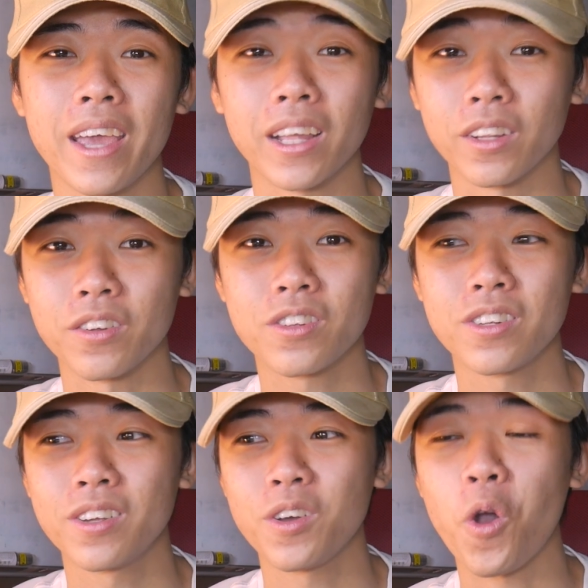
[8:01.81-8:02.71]

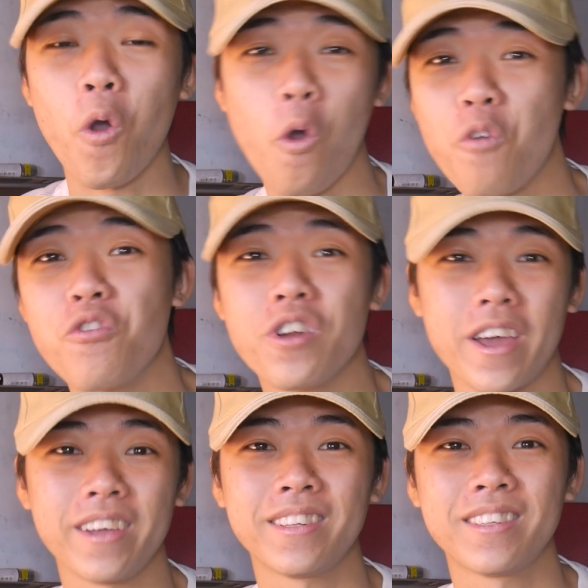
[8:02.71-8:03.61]
English
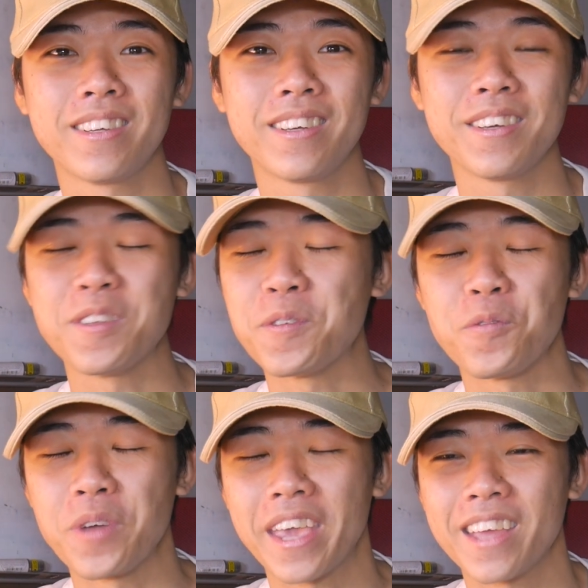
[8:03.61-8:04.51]
overnight.
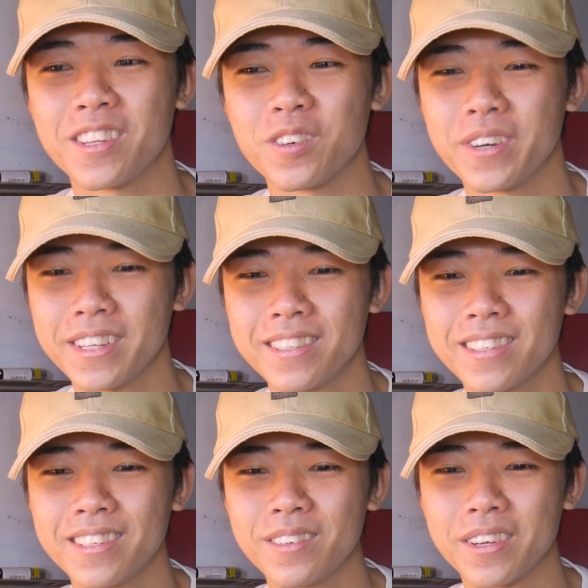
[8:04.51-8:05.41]
We can't do
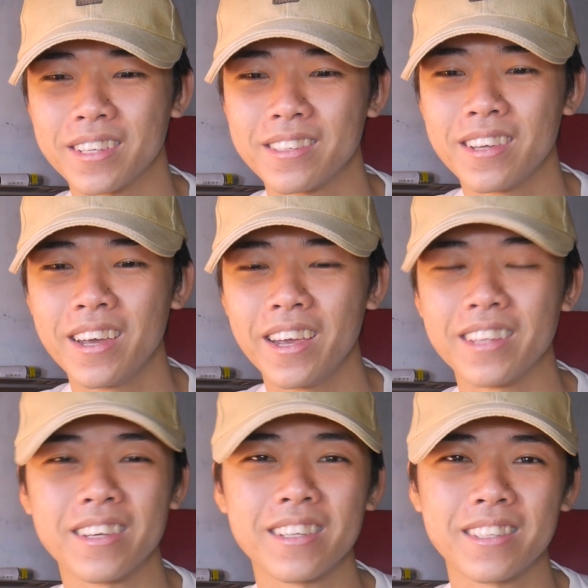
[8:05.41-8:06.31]
it because
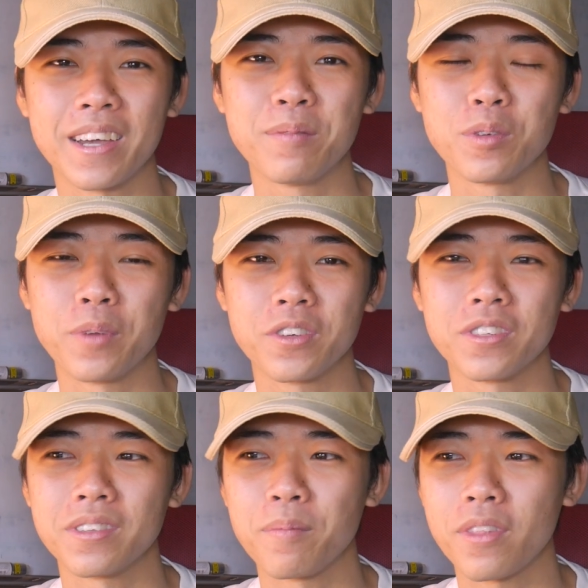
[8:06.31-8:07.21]
it takes time to
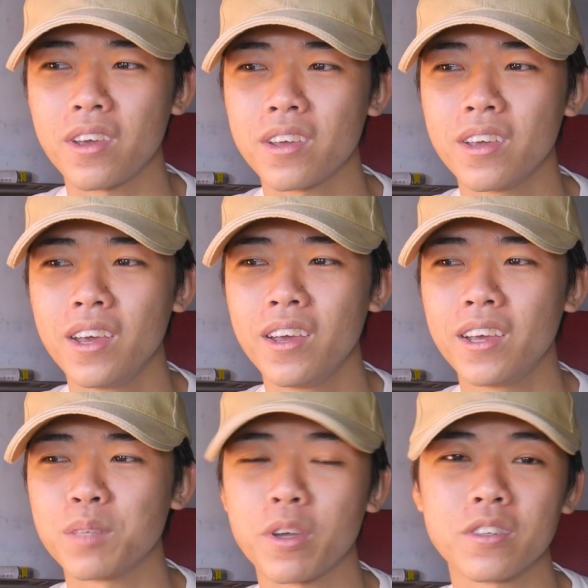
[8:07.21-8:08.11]
master something,
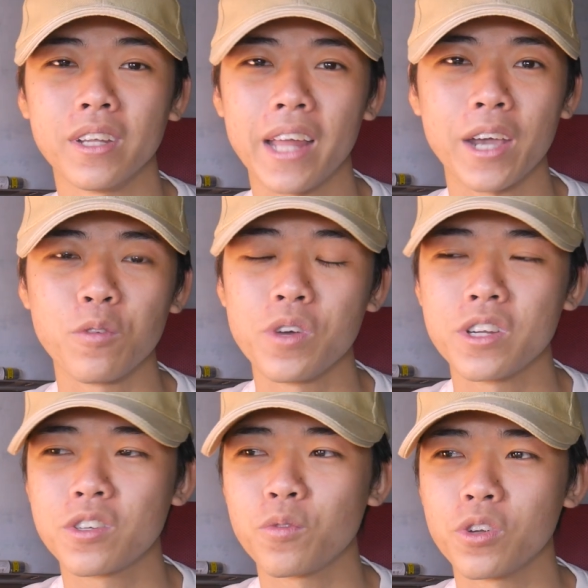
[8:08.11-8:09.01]
especially a
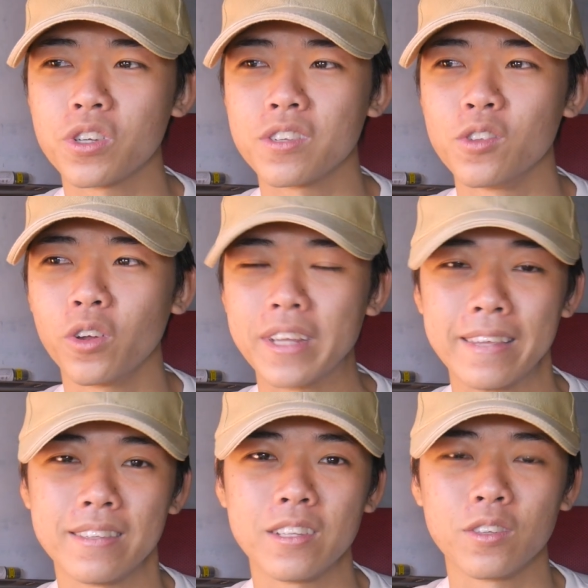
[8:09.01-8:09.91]
language which is not
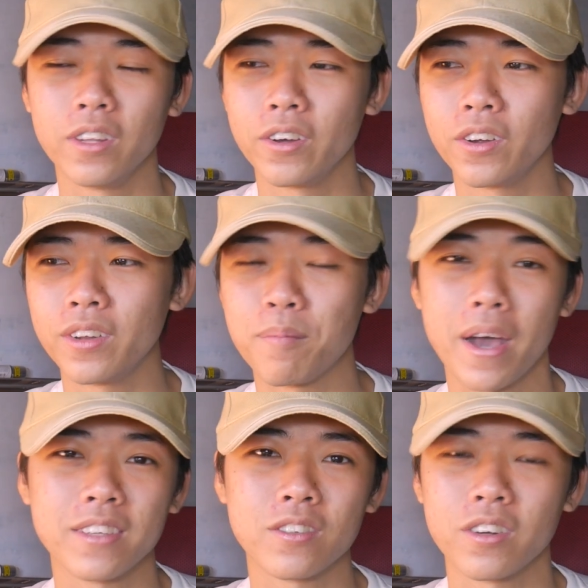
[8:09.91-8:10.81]
easy to learn and
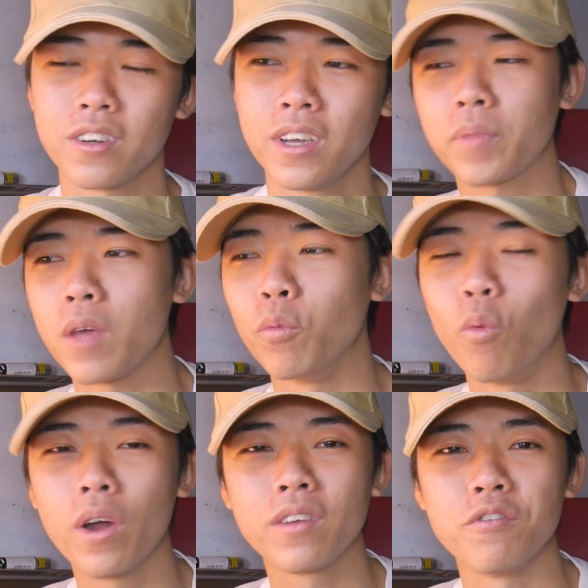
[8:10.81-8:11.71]
master. And
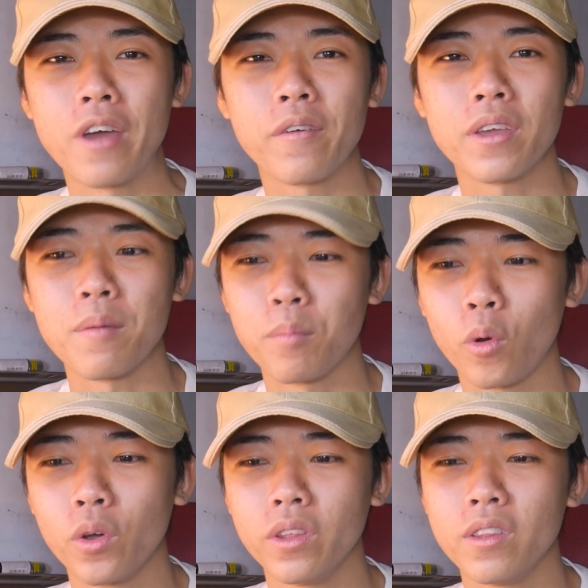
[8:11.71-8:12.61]
one very
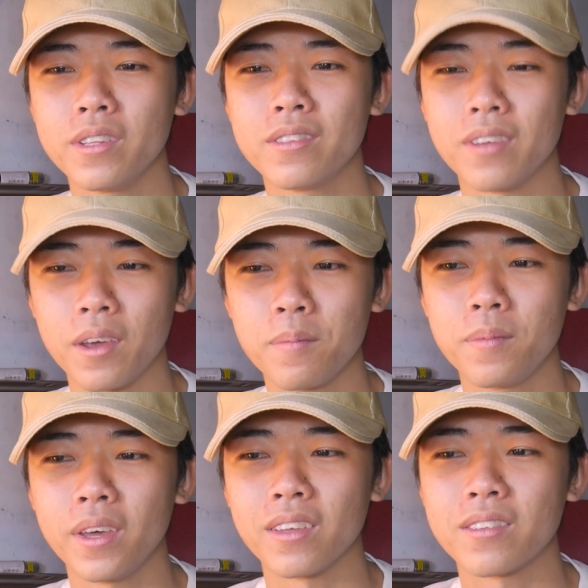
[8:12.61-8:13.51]
important
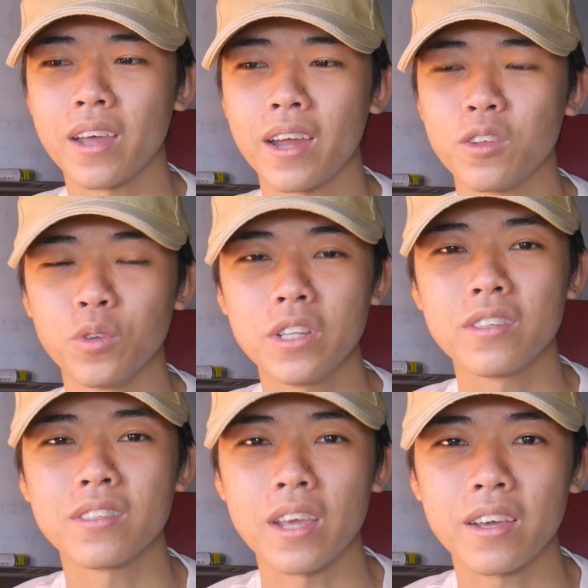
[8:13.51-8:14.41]
tip is that you need
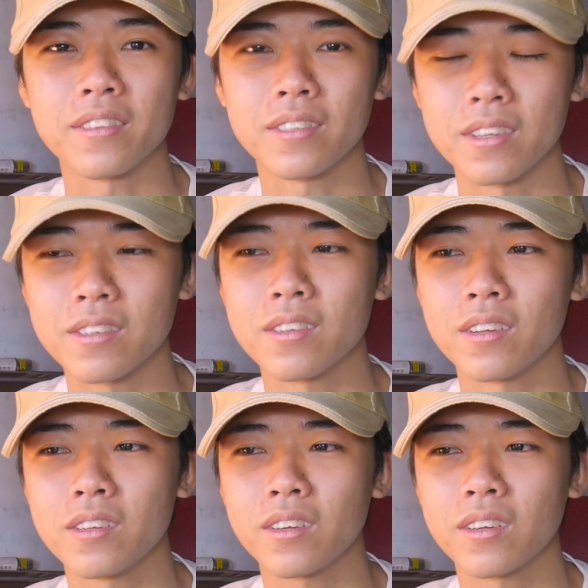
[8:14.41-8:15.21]
to stay consistent,